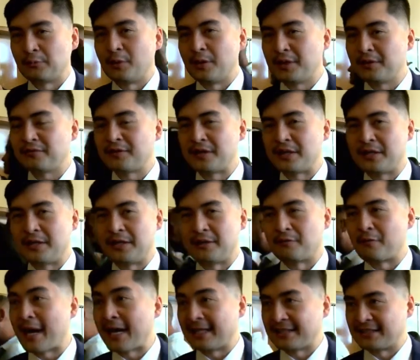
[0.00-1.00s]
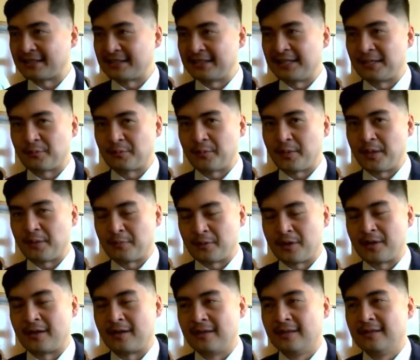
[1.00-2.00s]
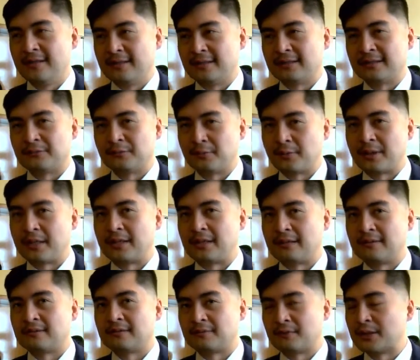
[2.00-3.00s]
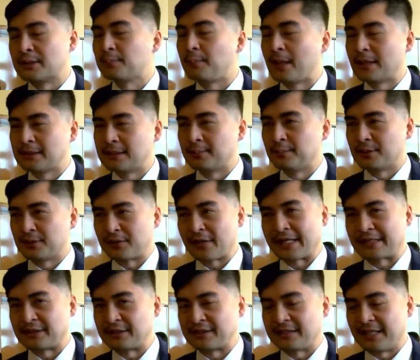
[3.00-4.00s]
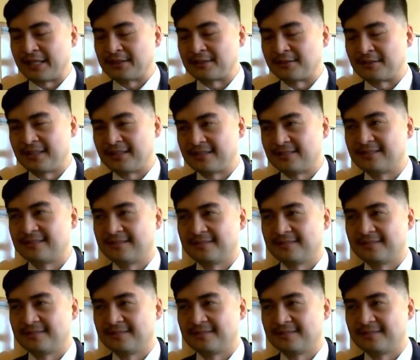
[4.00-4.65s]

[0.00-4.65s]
one of the rights that we were, were responsible to exercise, right?